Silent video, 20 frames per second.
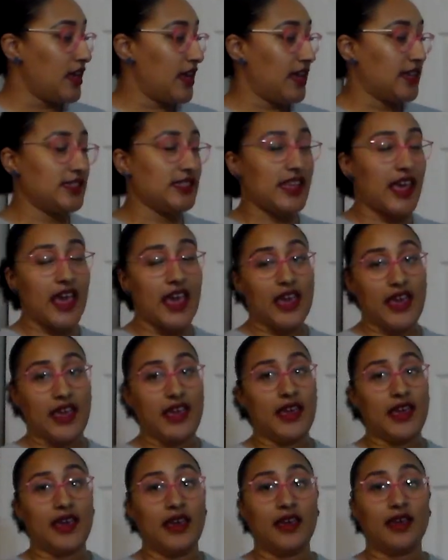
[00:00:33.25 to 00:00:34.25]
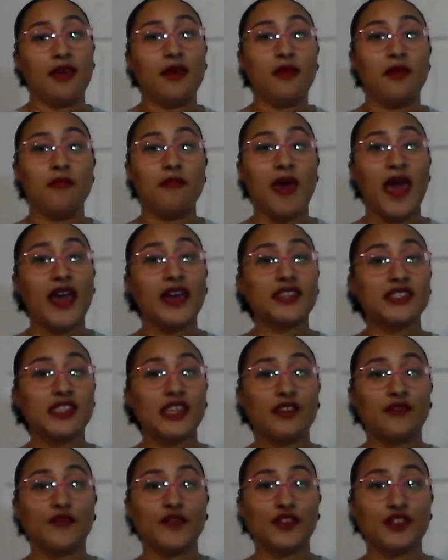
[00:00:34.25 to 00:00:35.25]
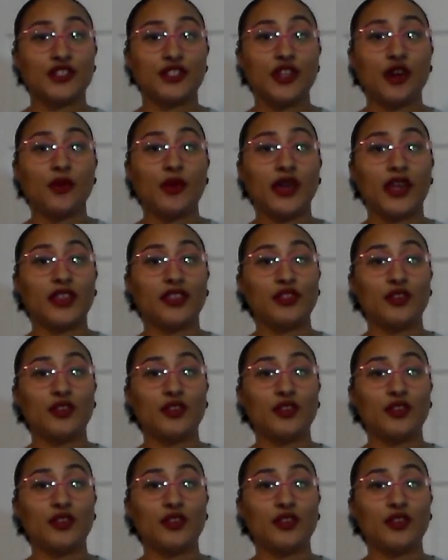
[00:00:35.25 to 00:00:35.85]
It's a magazine for sewing